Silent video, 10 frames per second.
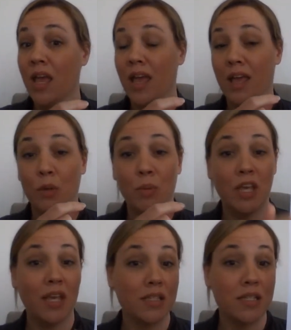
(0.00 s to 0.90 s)
it could be
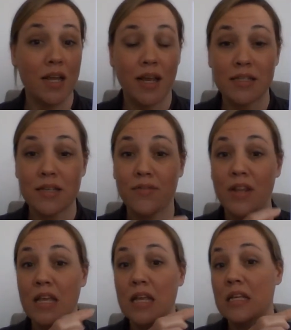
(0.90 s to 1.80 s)
hands-on
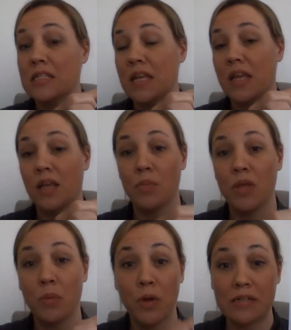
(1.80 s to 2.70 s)
activities, it could
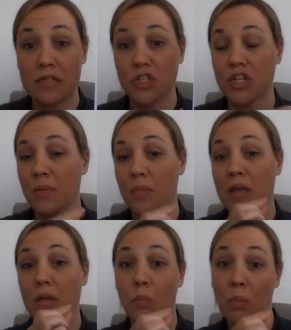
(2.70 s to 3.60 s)
be apprenticeship,
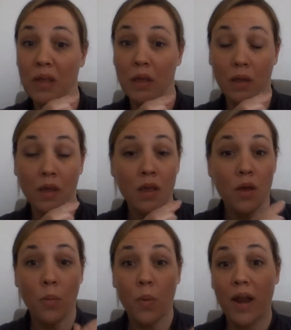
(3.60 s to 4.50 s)
it can be
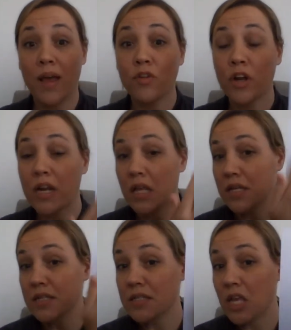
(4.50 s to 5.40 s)
whatever it
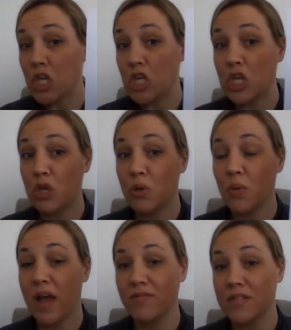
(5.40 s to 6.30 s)
is that
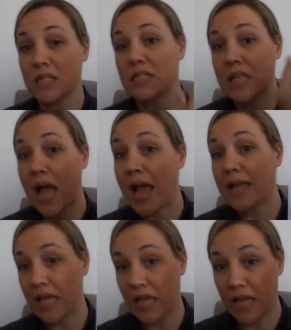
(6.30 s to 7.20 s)
you have
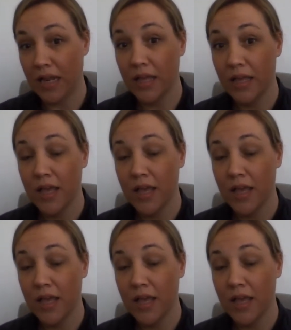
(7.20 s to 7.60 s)
decided